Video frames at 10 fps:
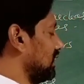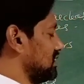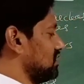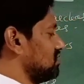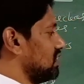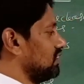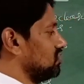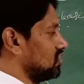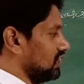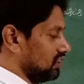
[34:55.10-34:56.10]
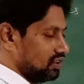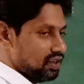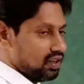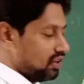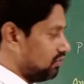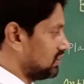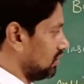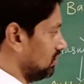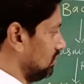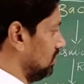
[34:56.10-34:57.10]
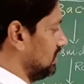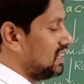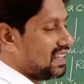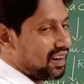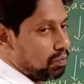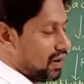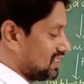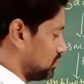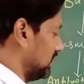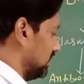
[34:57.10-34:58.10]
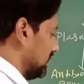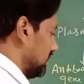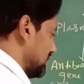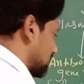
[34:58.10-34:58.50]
resistant gene with linear plasmid, it is